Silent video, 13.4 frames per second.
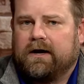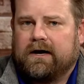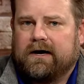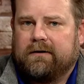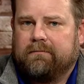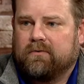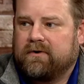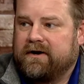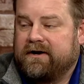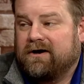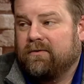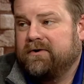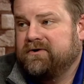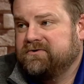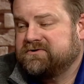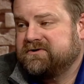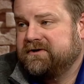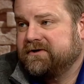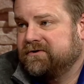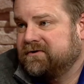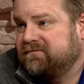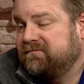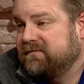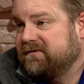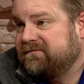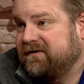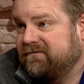Um, but right now we do see a good
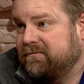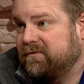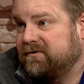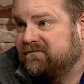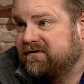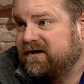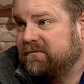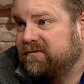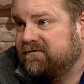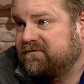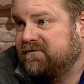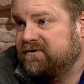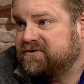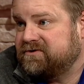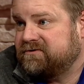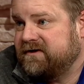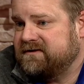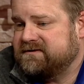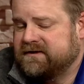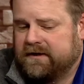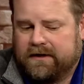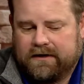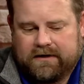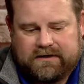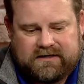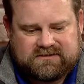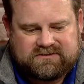a favorable environment for interest rates.
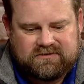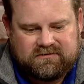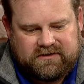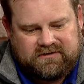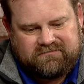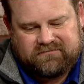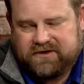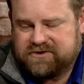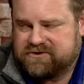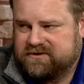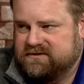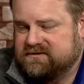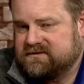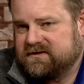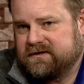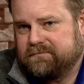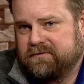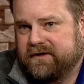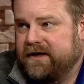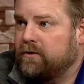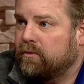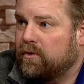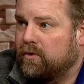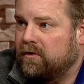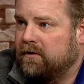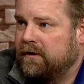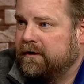Uh, certainly inflation is uh, playing a
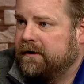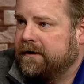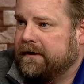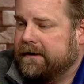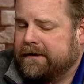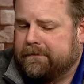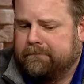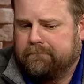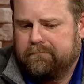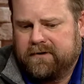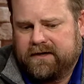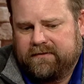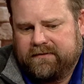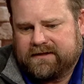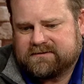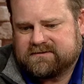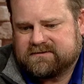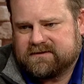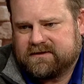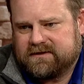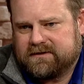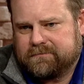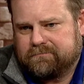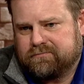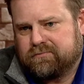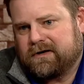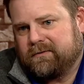role, um, and that's uh,
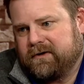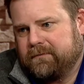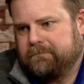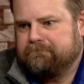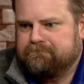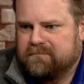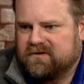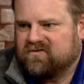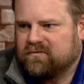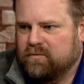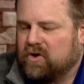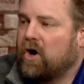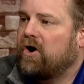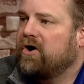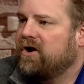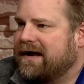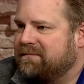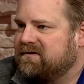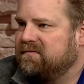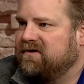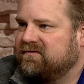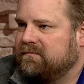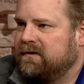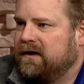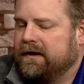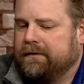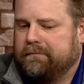probably some guarded optimism,
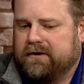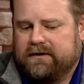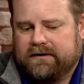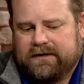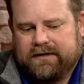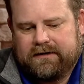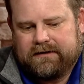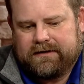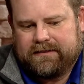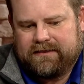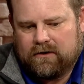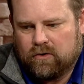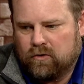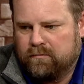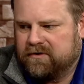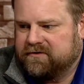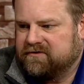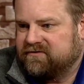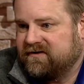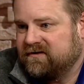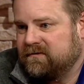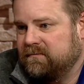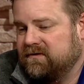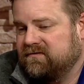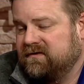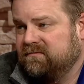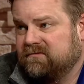but I, I think homebuilder
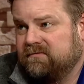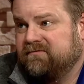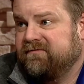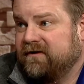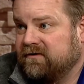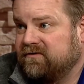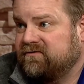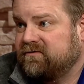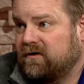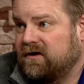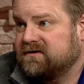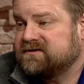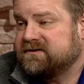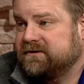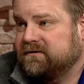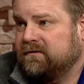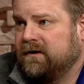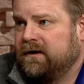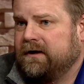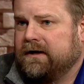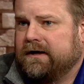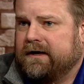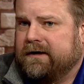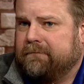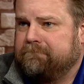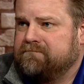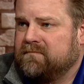sentiment seems to be fairly strong still.
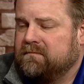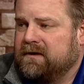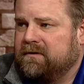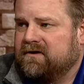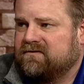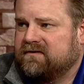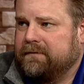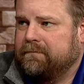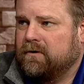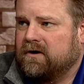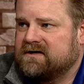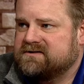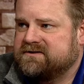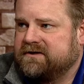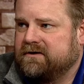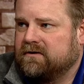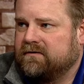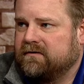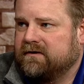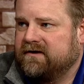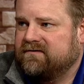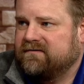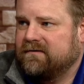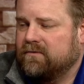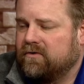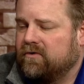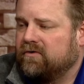Um, maybe a slight pause here in the late
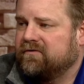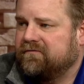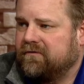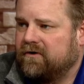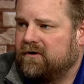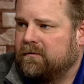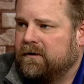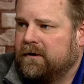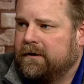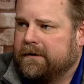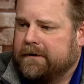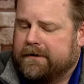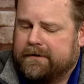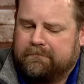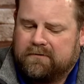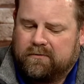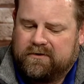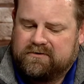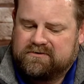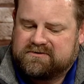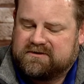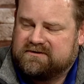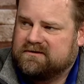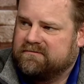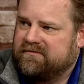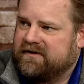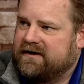summer and early fall, um, but we do see
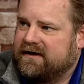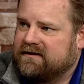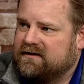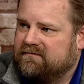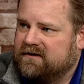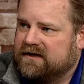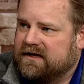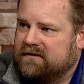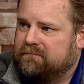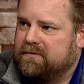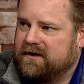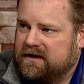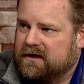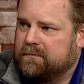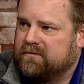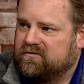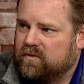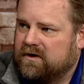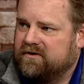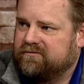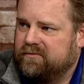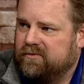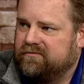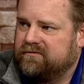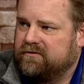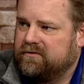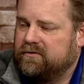some of that activity kind of picking up as well as we
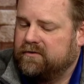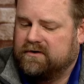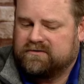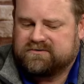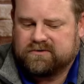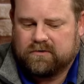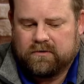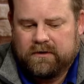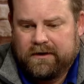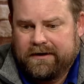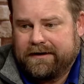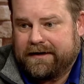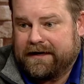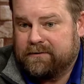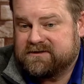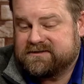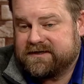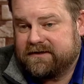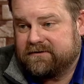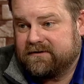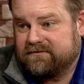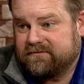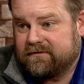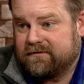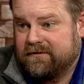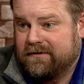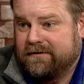move into the new year. So I would say things
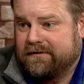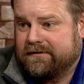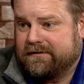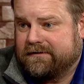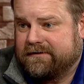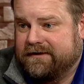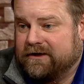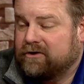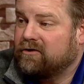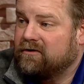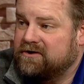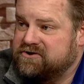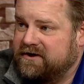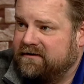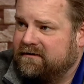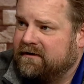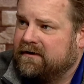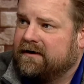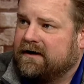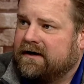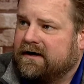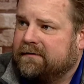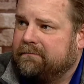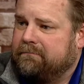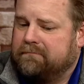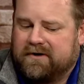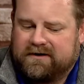are uh, encouraging,
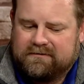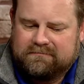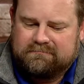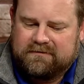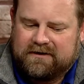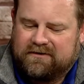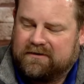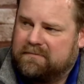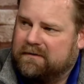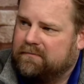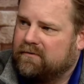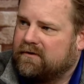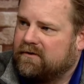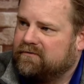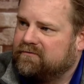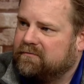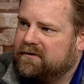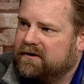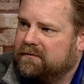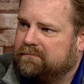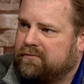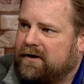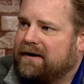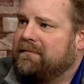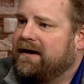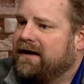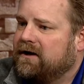um, but I think people are also being
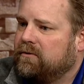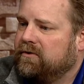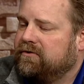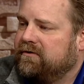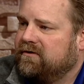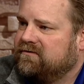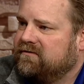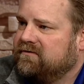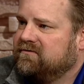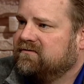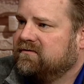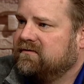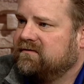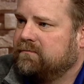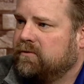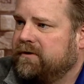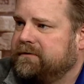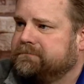pragmatic with their decisions at this point.